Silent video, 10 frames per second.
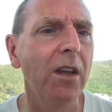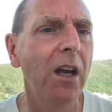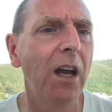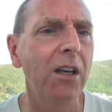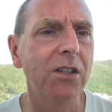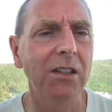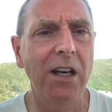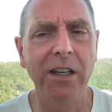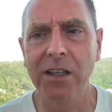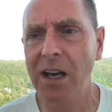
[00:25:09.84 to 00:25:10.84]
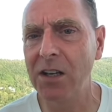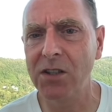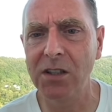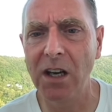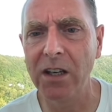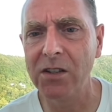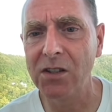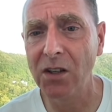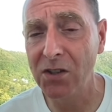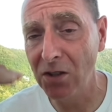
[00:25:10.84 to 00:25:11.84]
Solana and how Solana
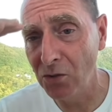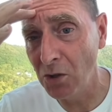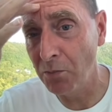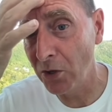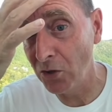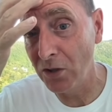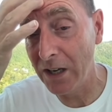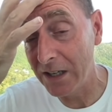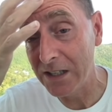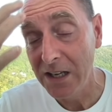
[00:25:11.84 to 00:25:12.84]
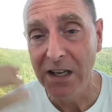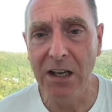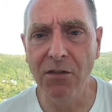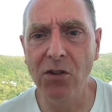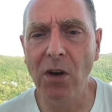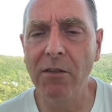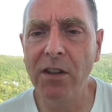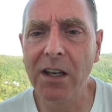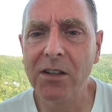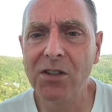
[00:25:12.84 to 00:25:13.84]
is still doing pretty good, guys. Even though
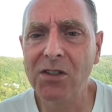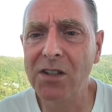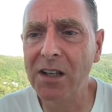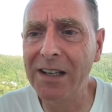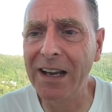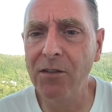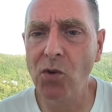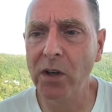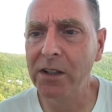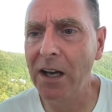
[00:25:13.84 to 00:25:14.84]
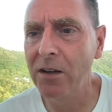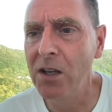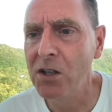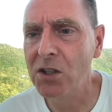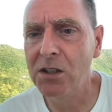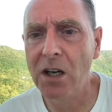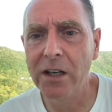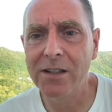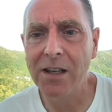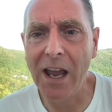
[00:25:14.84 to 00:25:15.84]
everything else is kind of going down,
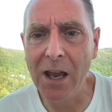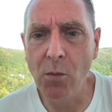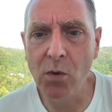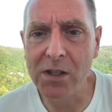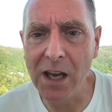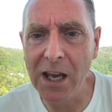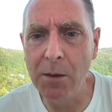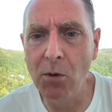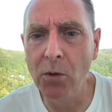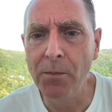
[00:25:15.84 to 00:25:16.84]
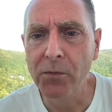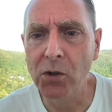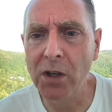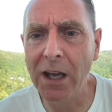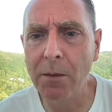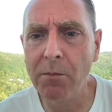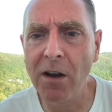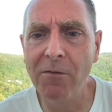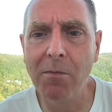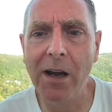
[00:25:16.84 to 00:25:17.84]
Solana was able to get
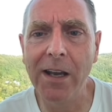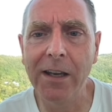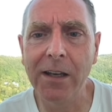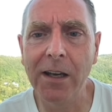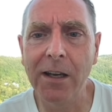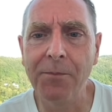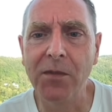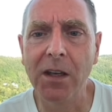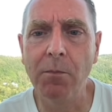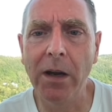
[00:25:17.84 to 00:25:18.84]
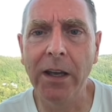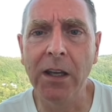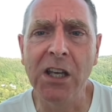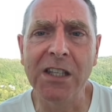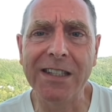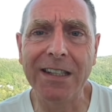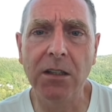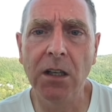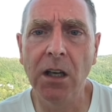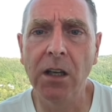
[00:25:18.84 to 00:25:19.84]
above my
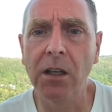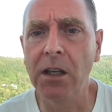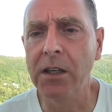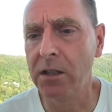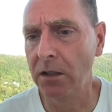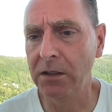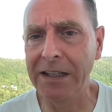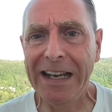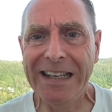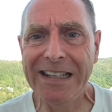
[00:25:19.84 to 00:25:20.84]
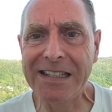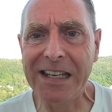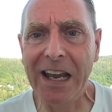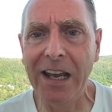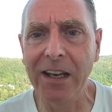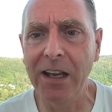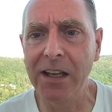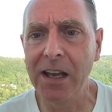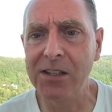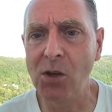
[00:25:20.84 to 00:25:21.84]
line in the sand,
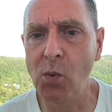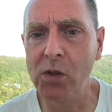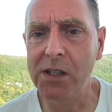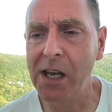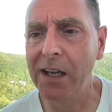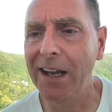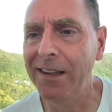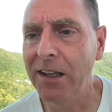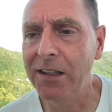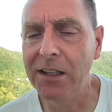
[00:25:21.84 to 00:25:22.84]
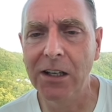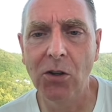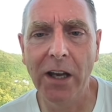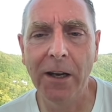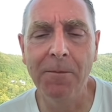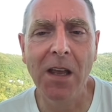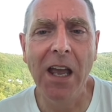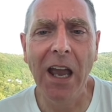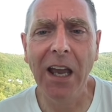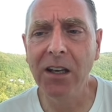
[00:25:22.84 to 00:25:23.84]
as I would say, and the yellow line,
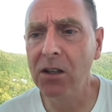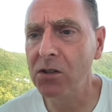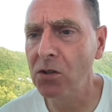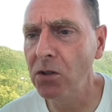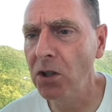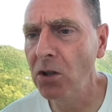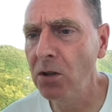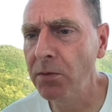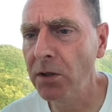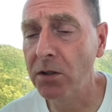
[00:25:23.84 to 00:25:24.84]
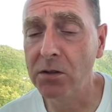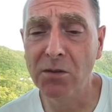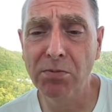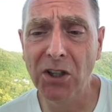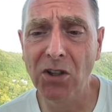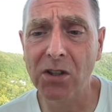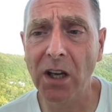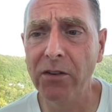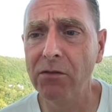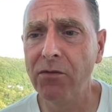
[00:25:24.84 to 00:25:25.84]
and it's looking good. It's pretty good. It's
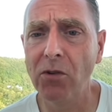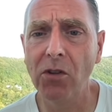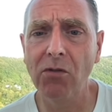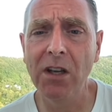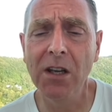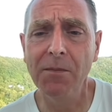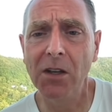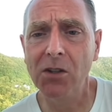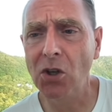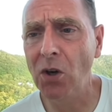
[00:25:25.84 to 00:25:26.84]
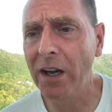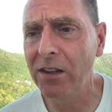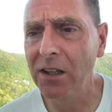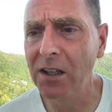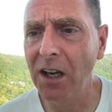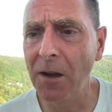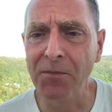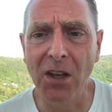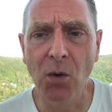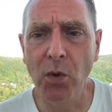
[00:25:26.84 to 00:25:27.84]
143. So I think
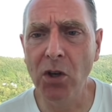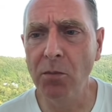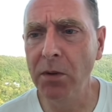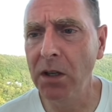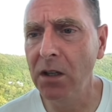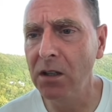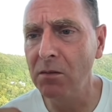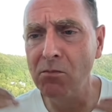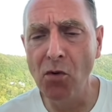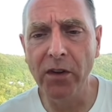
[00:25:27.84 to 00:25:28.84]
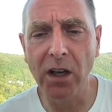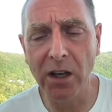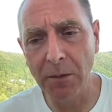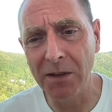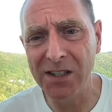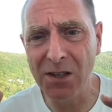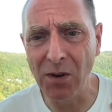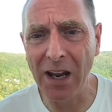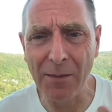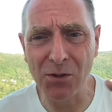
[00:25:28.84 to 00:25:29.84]
we could be moving on up. Let's see
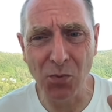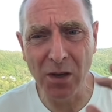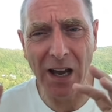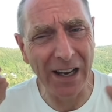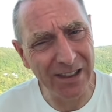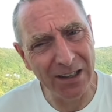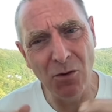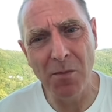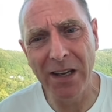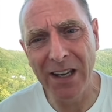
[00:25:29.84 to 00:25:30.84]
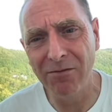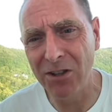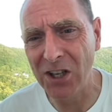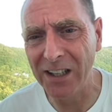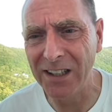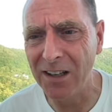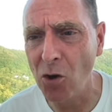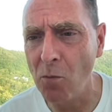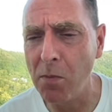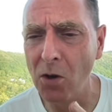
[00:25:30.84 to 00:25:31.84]
what happens. I think we may get rejected and
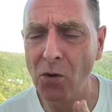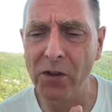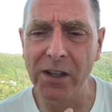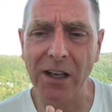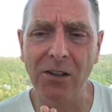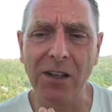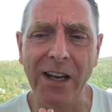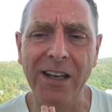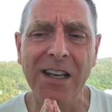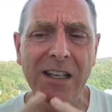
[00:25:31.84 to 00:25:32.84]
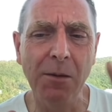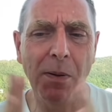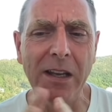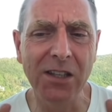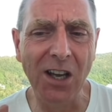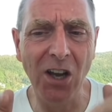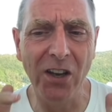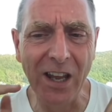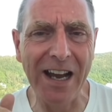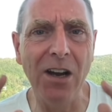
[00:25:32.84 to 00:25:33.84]
go below the yellow line, depending
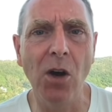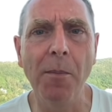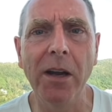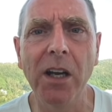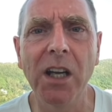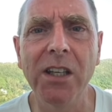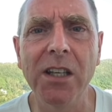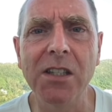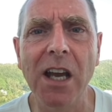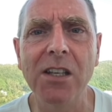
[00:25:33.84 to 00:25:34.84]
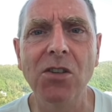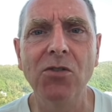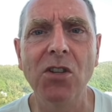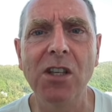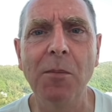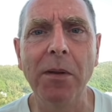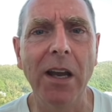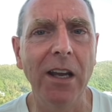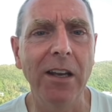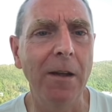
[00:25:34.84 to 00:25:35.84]
on how America does, guys. So just keep an
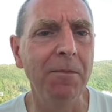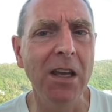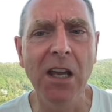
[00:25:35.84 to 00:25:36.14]
eye on that.